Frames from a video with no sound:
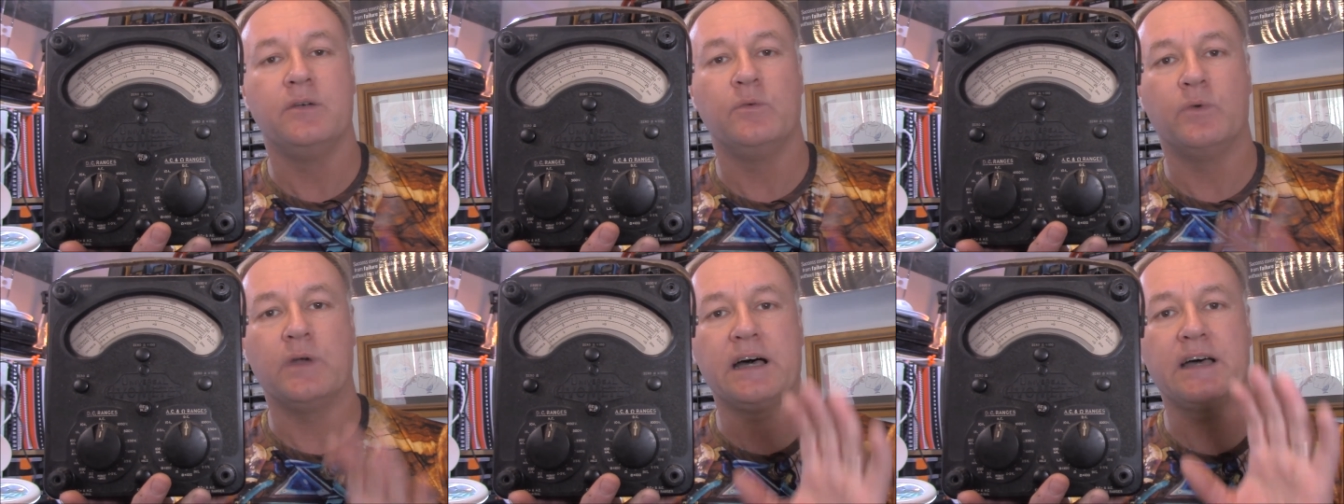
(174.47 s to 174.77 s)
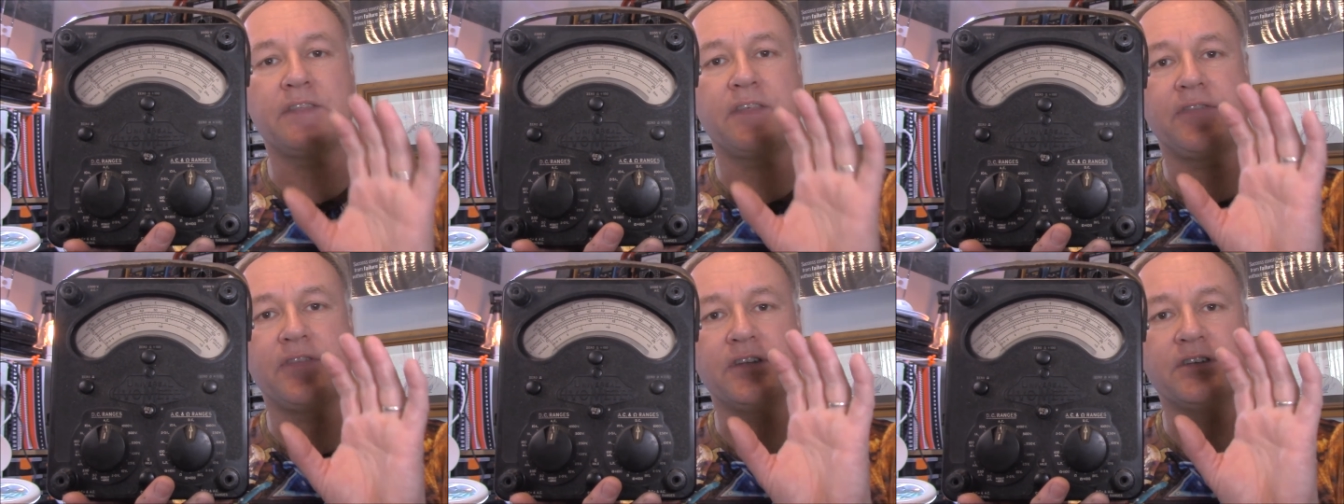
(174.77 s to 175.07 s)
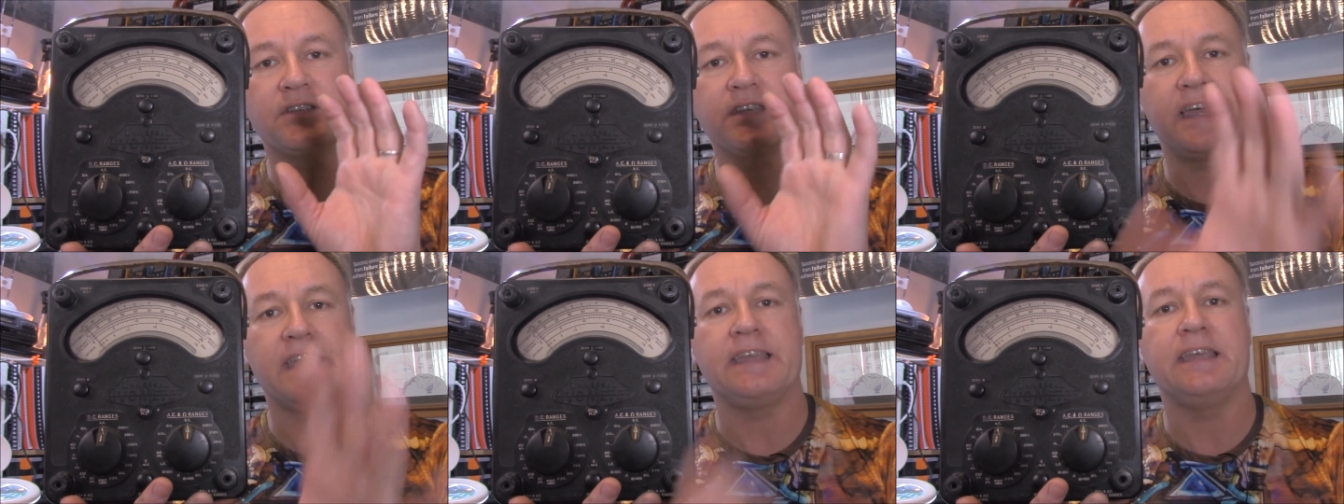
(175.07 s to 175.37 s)
Rather
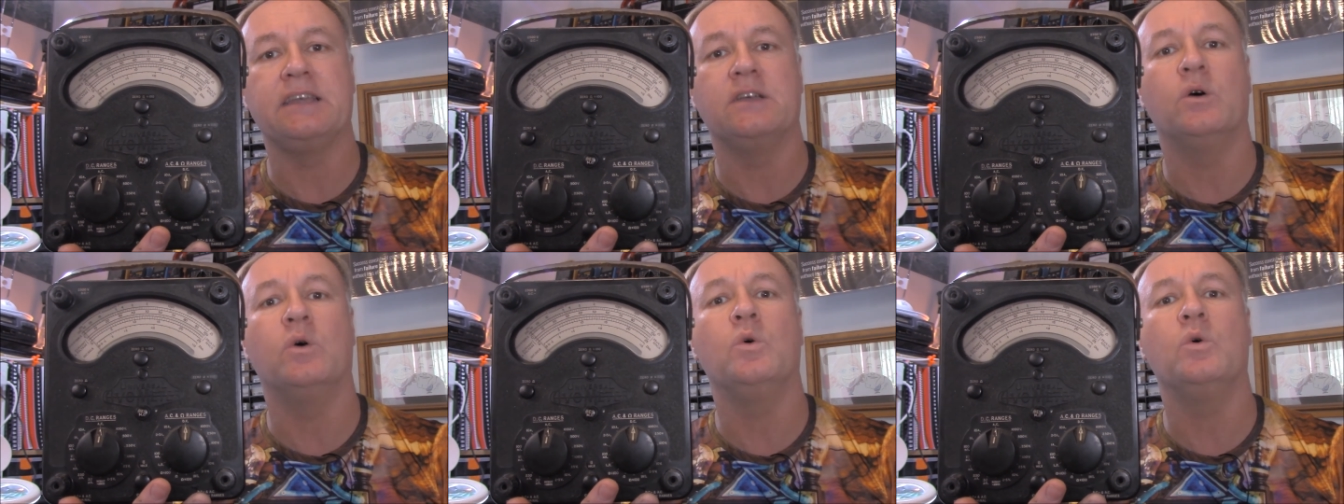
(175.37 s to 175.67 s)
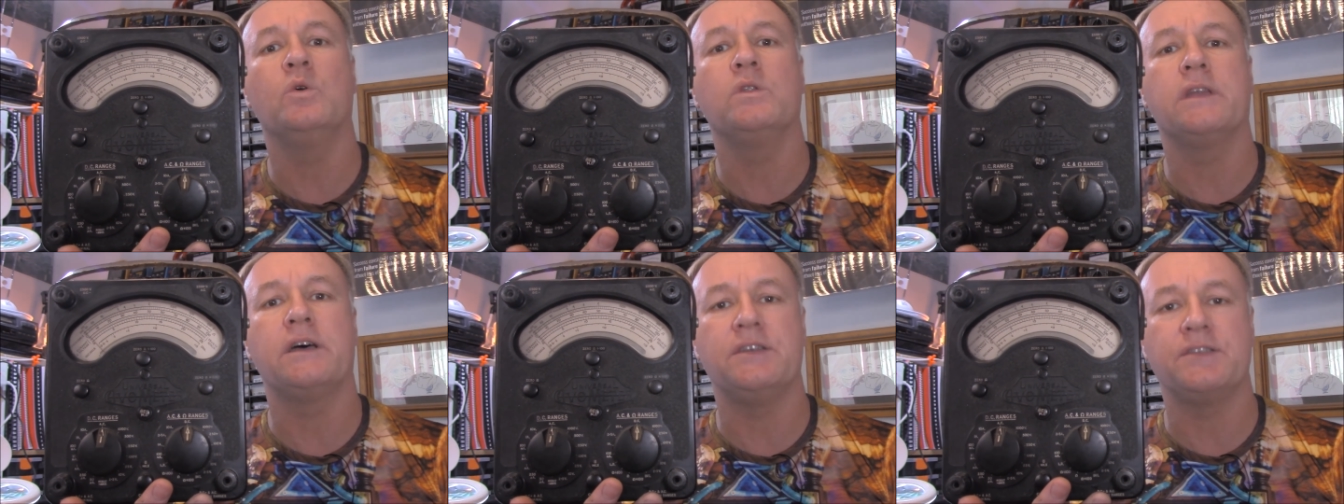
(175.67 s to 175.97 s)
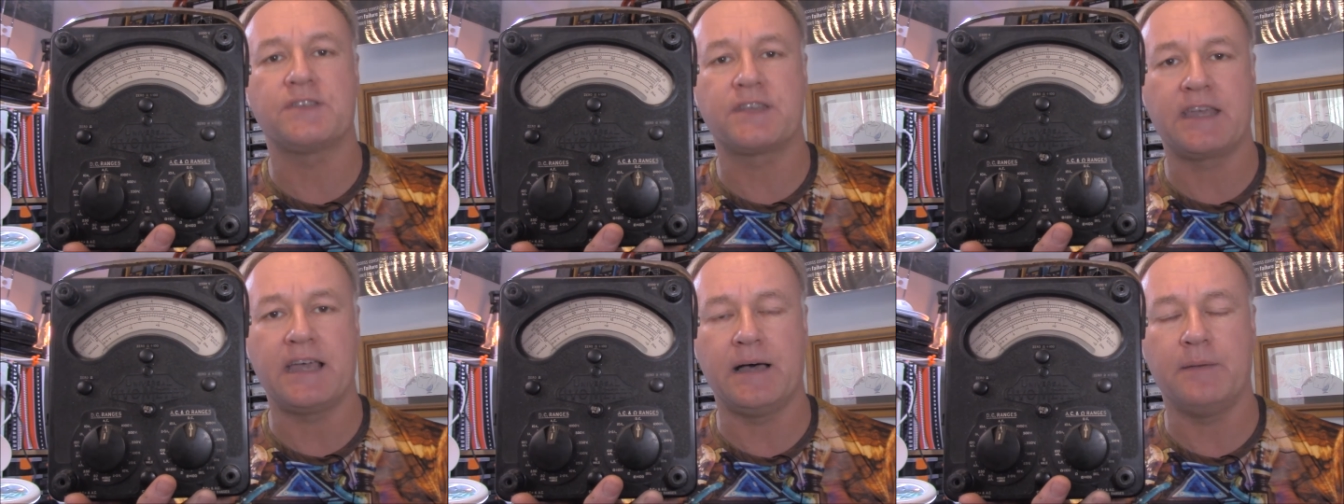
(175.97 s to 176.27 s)
than taking all
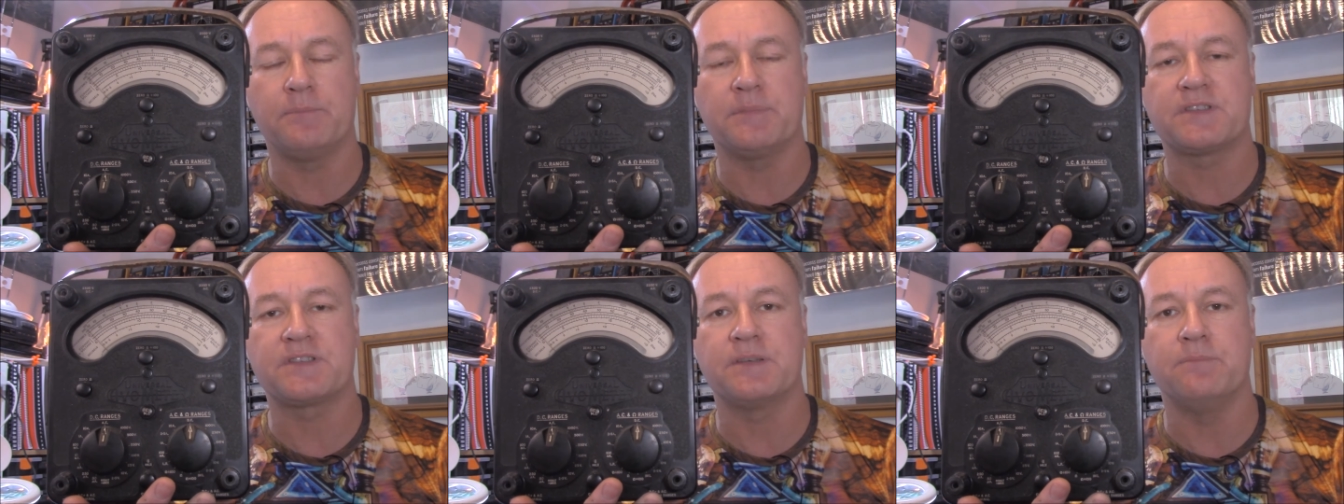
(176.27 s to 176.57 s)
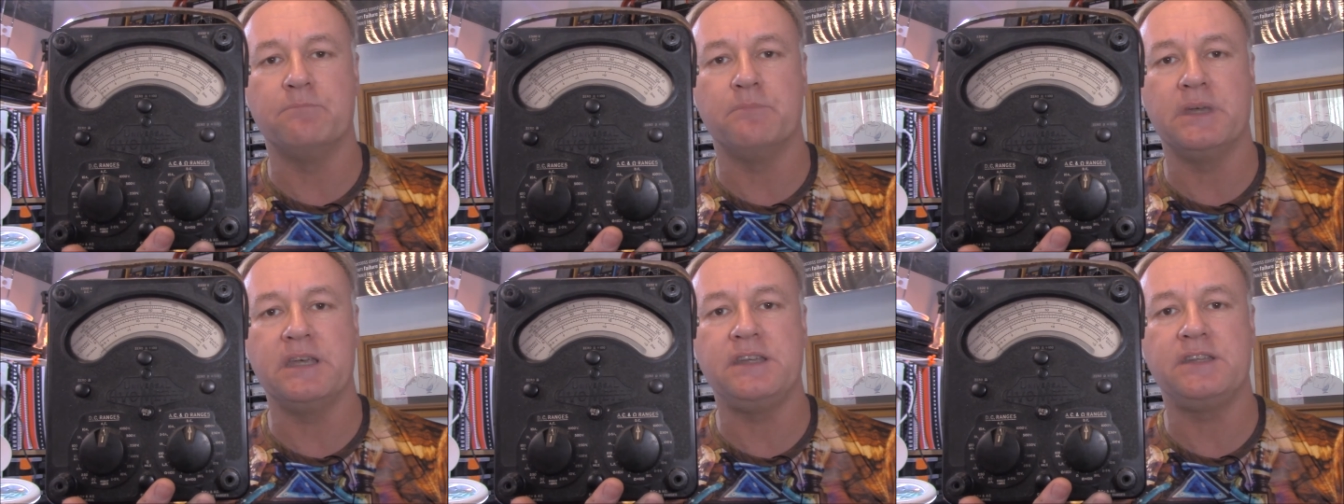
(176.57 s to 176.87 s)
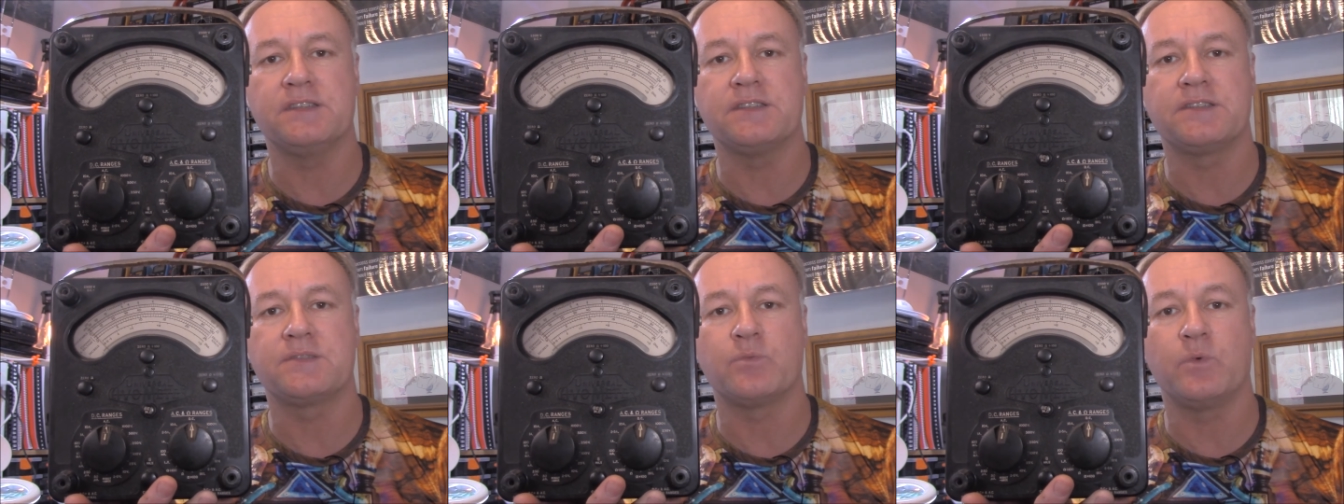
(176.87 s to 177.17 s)
those cumbersome
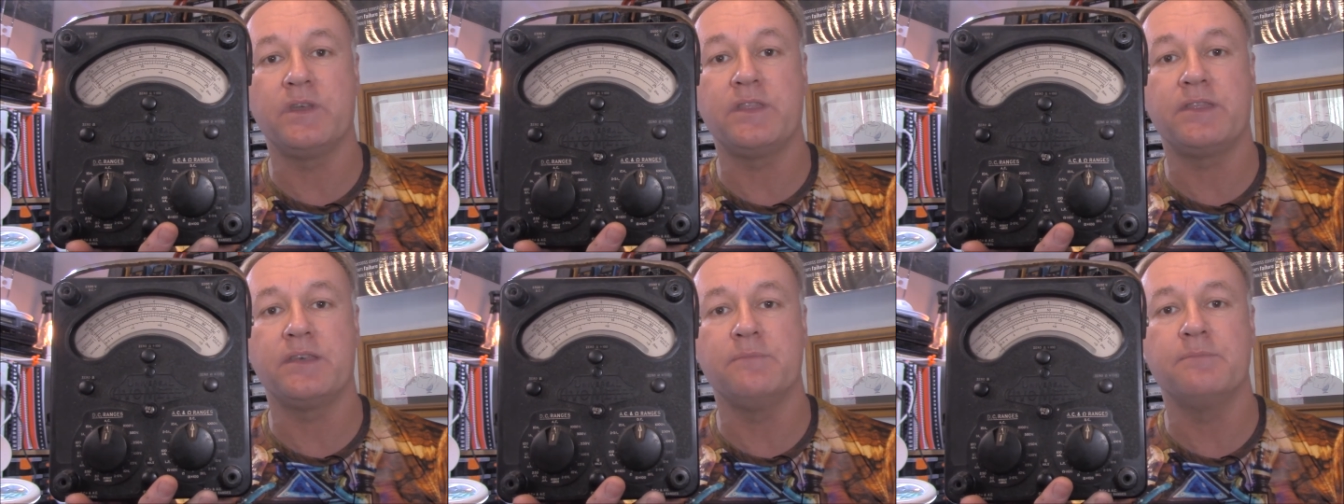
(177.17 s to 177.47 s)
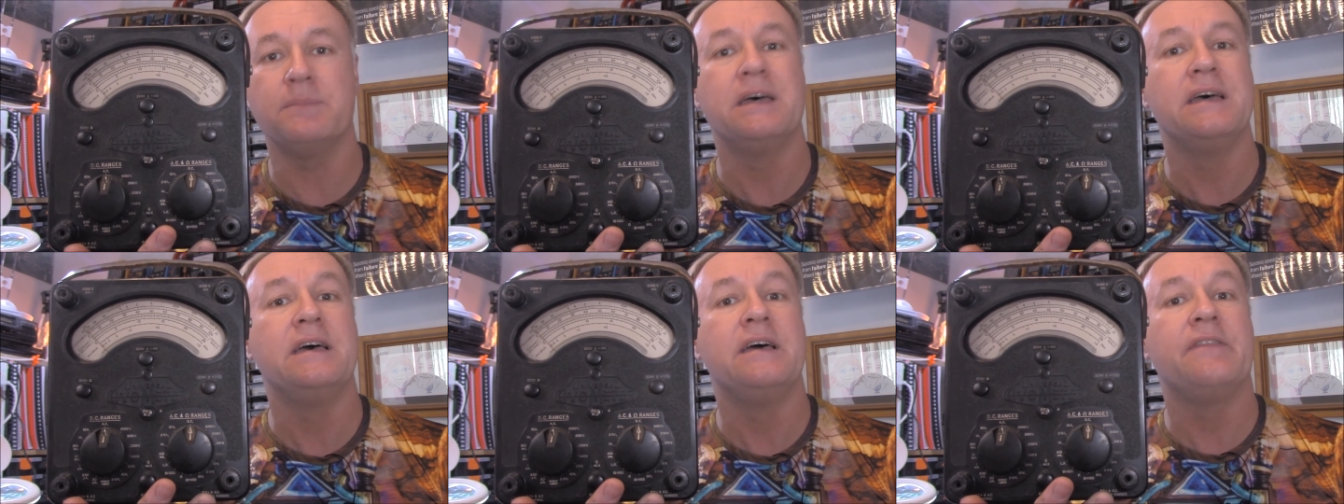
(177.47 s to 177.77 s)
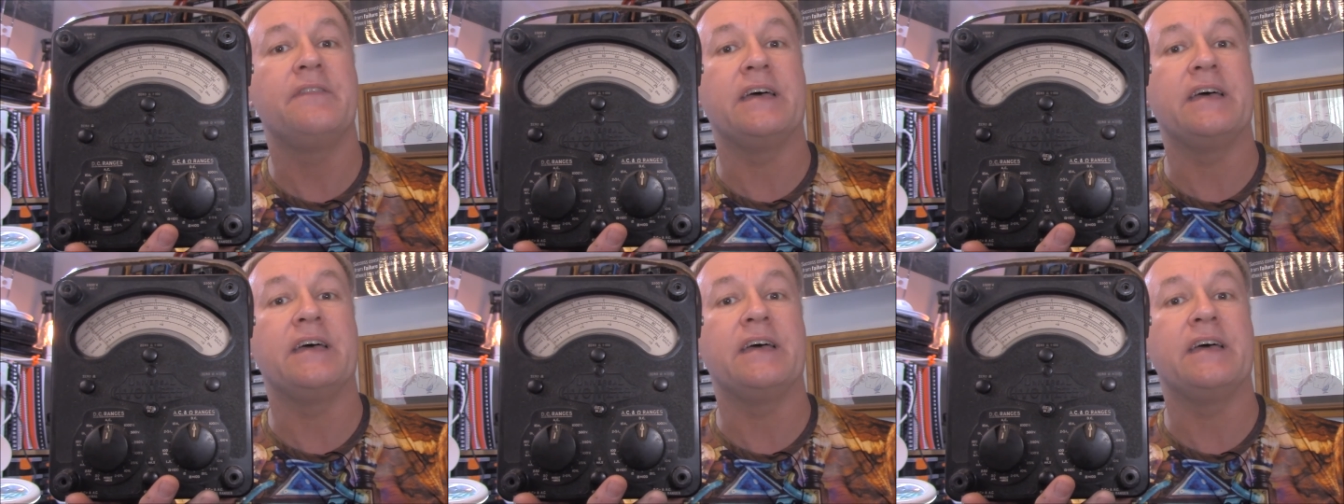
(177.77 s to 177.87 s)
meters with them,